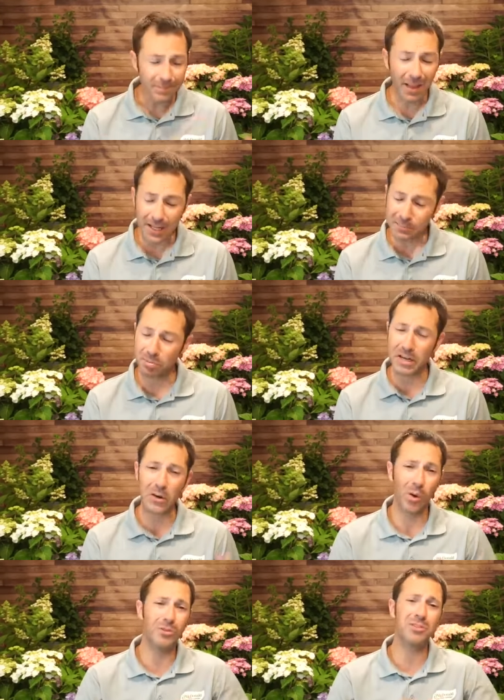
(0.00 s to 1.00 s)
That's pretty
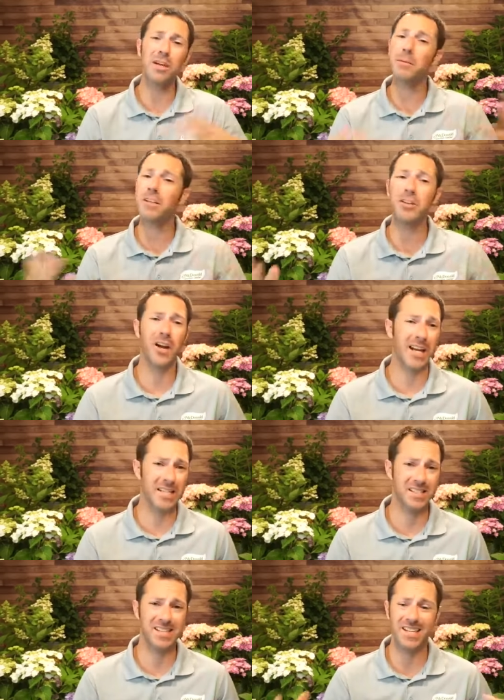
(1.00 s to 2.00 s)
normal. Typically, you're not going
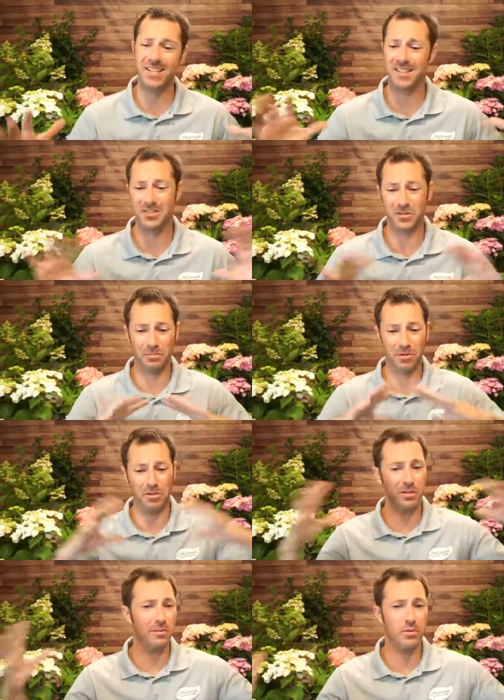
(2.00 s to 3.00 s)
to see it because your bush
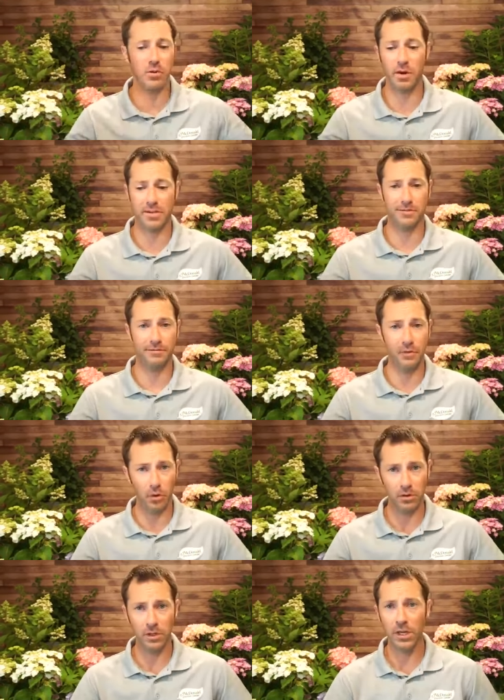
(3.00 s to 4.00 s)
is going to be so nice and
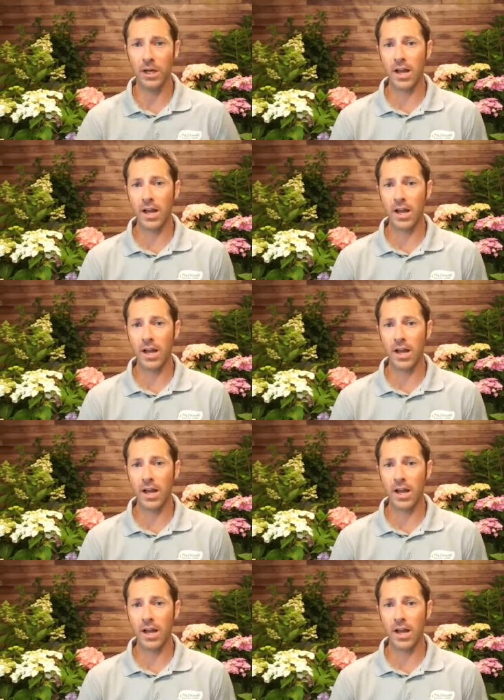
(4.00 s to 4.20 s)
full.